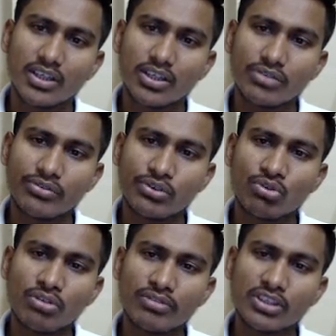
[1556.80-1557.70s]
If you
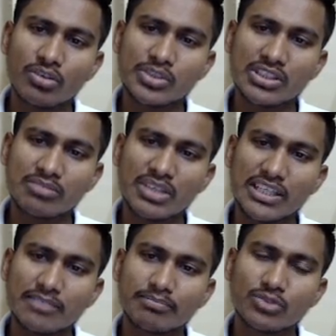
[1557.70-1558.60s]
go with option
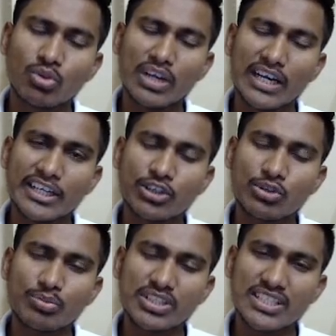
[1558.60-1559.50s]
B, 1200
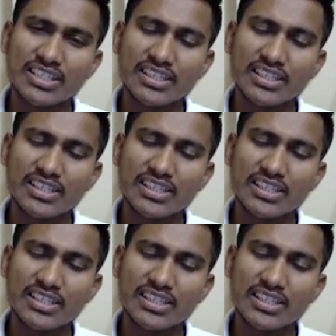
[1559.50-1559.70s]
rupees is the